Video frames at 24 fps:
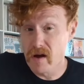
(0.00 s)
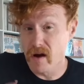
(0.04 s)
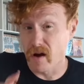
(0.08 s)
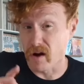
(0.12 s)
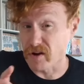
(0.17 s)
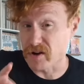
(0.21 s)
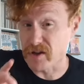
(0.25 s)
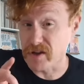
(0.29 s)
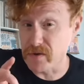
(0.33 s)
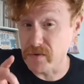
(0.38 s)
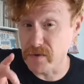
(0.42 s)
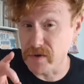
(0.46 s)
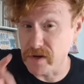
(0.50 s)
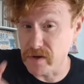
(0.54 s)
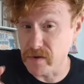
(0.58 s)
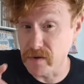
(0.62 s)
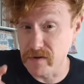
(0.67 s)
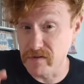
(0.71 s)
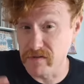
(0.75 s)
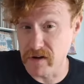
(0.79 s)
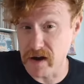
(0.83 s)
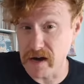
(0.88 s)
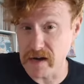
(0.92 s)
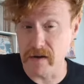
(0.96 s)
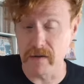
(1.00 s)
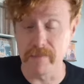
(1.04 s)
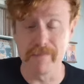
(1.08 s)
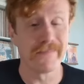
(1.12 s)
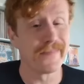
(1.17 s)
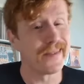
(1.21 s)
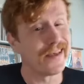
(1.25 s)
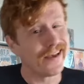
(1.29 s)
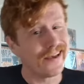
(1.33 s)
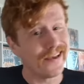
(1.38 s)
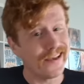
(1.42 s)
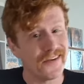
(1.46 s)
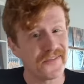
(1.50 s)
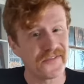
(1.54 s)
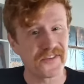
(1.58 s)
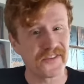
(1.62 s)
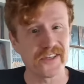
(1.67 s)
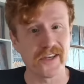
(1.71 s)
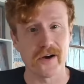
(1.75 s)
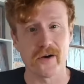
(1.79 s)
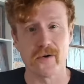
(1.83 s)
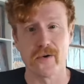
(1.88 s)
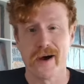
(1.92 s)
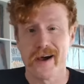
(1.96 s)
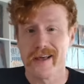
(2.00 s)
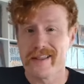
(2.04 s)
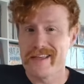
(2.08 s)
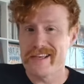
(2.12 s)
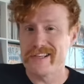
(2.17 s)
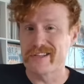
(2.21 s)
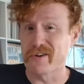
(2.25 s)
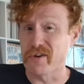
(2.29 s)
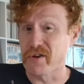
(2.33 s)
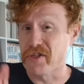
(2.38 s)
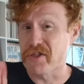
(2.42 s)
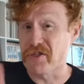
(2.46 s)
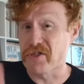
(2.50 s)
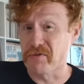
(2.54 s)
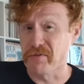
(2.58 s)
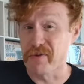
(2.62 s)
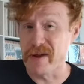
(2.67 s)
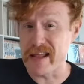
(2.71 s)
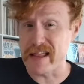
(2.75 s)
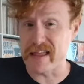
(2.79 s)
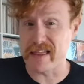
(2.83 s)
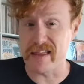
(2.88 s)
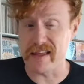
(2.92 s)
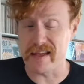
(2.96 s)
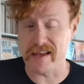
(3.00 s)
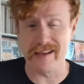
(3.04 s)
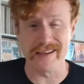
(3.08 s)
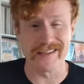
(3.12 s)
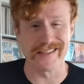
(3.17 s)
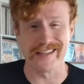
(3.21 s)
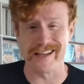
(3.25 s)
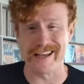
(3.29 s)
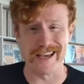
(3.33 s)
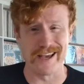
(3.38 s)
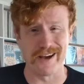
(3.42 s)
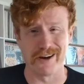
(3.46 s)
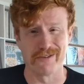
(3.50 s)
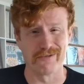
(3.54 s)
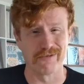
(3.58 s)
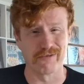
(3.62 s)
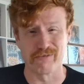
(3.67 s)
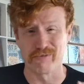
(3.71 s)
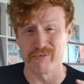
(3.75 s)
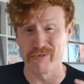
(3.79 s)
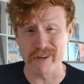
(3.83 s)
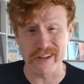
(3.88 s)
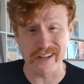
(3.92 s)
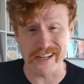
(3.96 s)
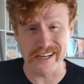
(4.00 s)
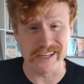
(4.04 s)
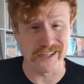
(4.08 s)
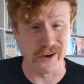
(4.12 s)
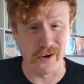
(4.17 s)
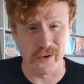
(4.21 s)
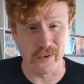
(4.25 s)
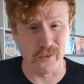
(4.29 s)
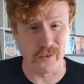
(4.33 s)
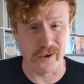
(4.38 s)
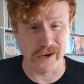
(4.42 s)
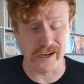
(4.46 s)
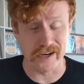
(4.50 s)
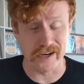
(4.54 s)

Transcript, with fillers: Are you new to vinyl? If so, these are three things that you really don't want to